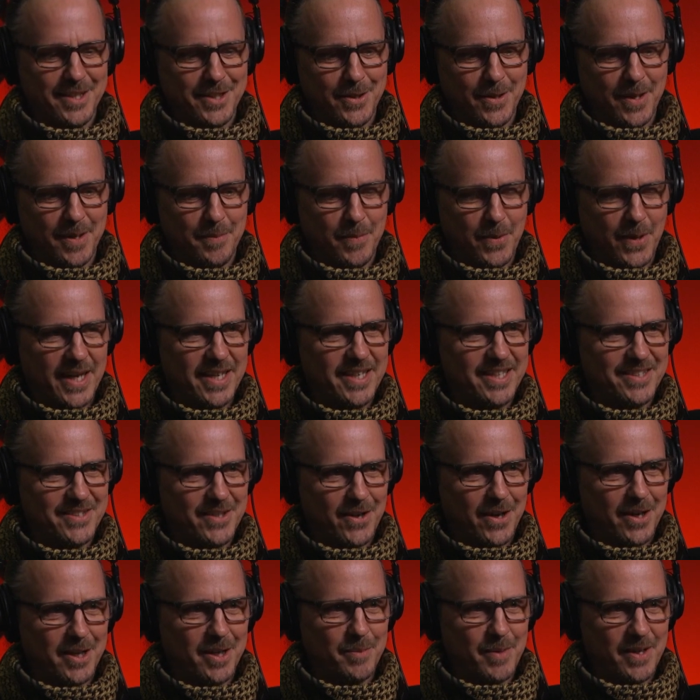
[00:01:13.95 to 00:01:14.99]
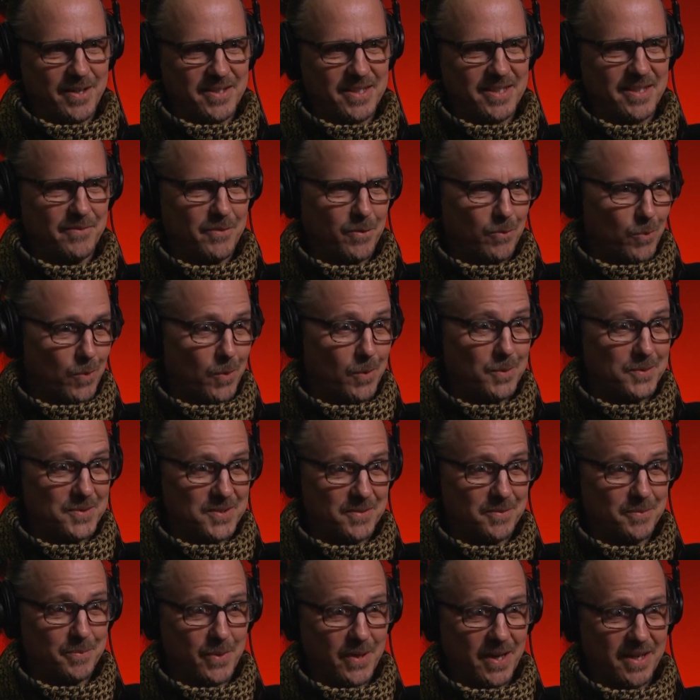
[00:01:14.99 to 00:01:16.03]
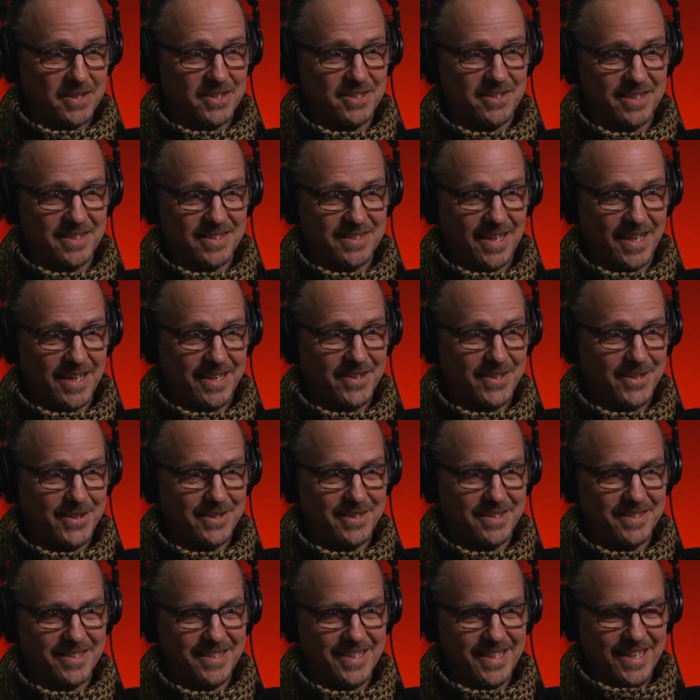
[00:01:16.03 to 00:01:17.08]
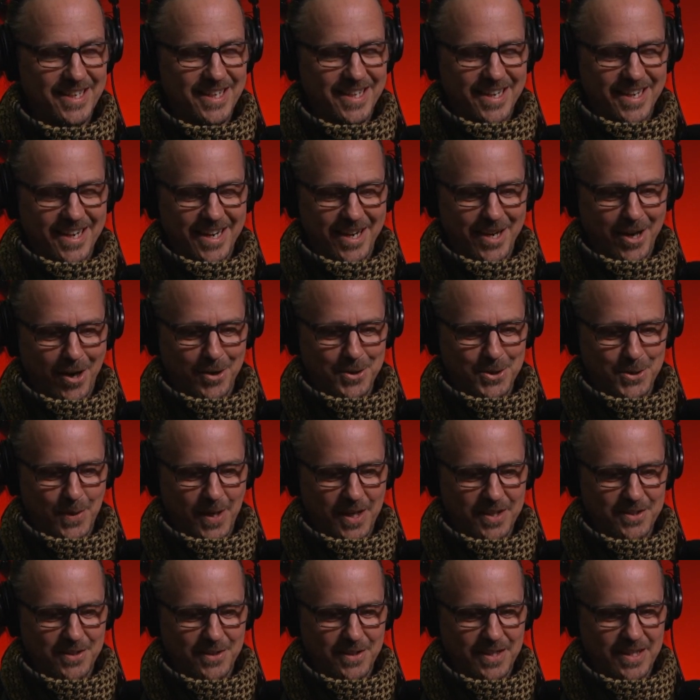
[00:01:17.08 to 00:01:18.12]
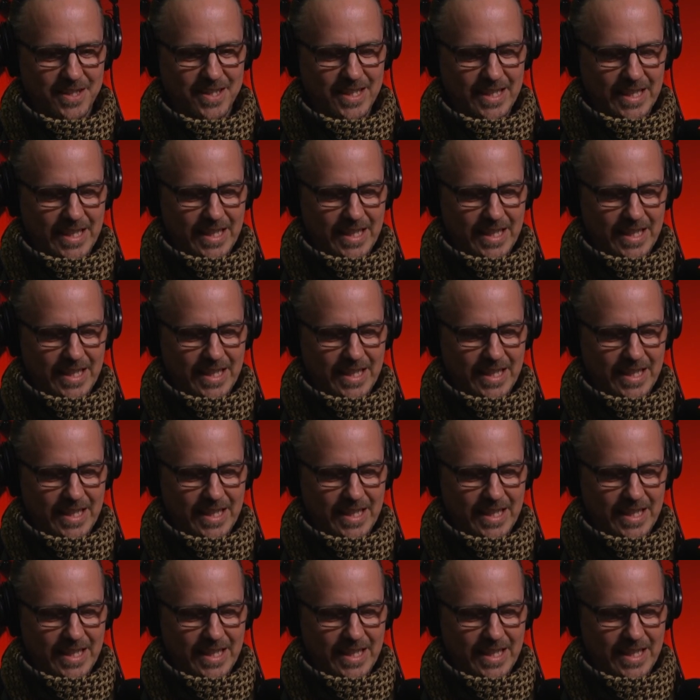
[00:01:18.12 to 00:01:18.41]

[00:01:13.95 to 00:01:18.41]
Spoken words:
you had Brandon talking about the different roles of production designer and art director. And